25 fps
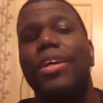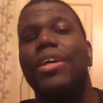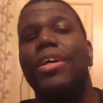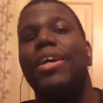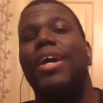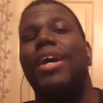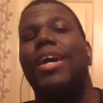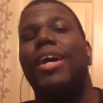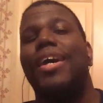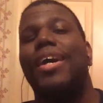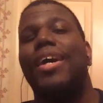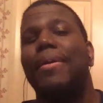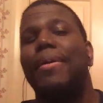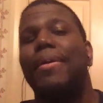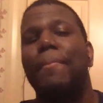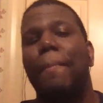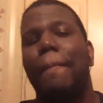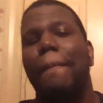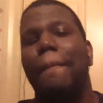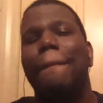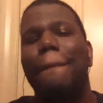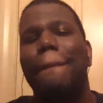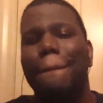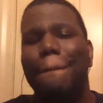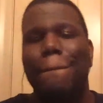Uh,
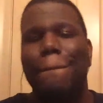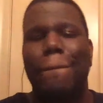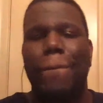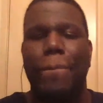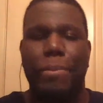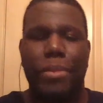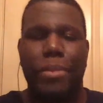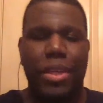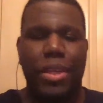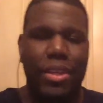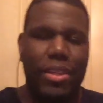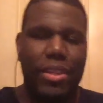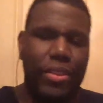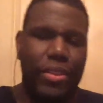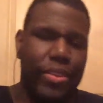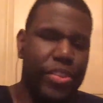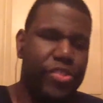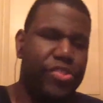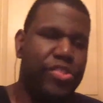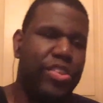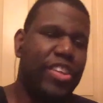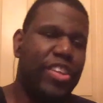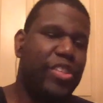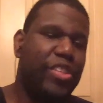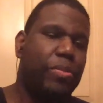
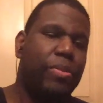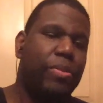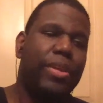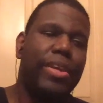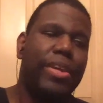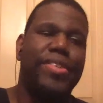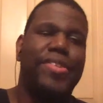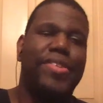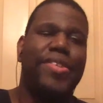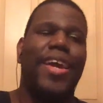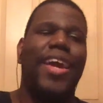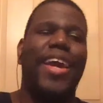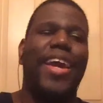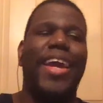this takes place